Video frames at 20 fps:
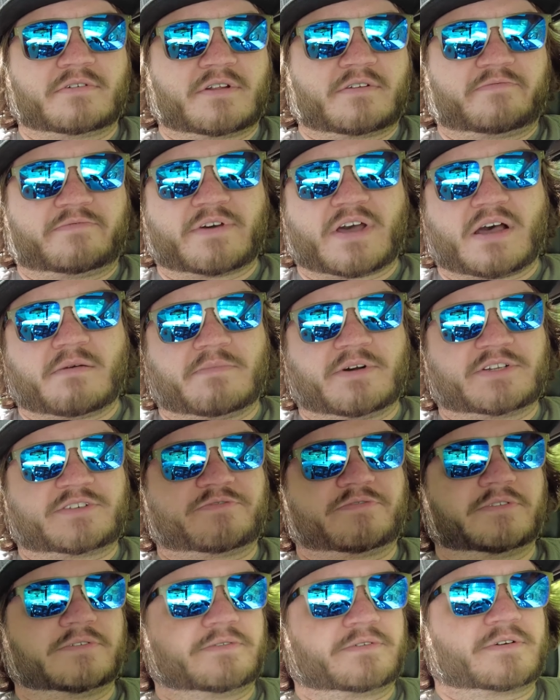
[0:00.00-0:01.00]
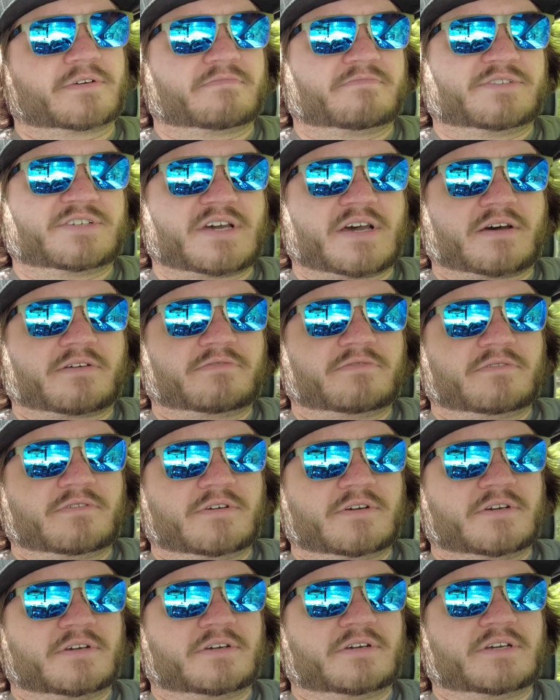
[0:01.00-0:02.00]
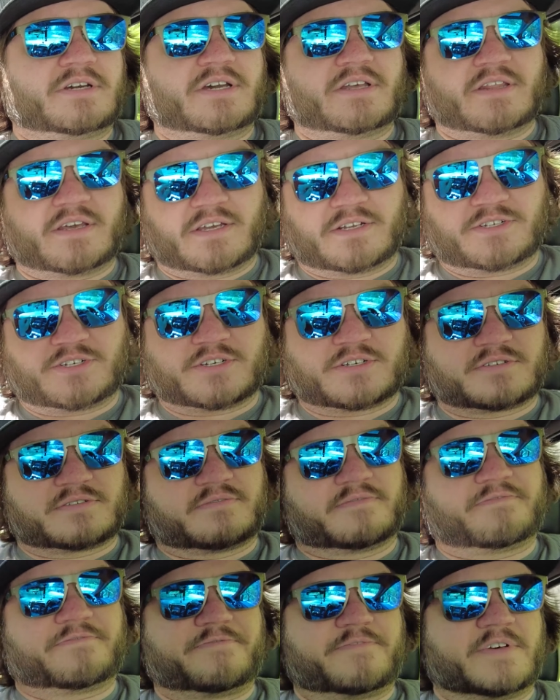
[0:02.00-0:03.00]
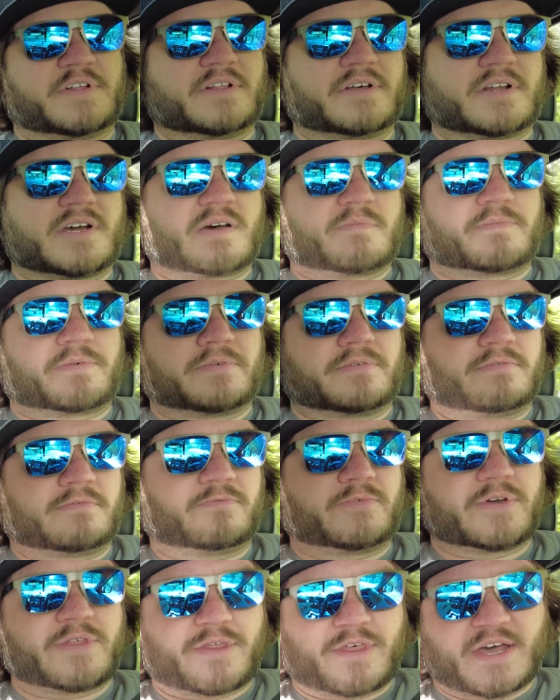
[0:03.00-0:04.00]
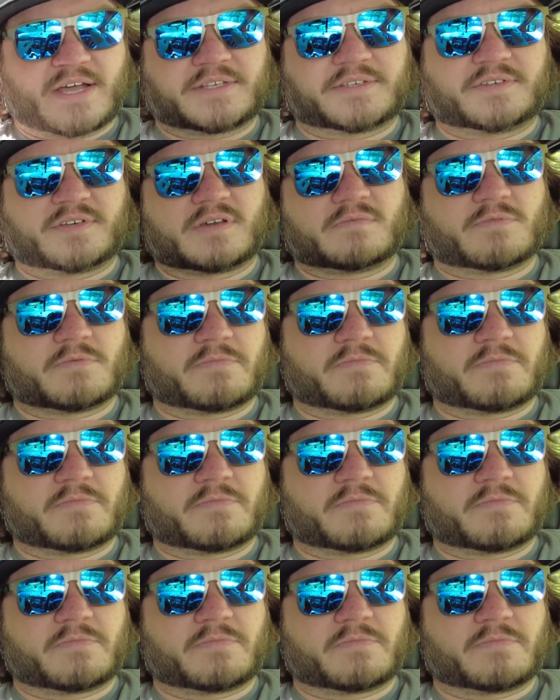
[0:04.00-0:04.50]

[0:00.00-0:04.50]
of how much fluid comes out, and then just fill it up with that same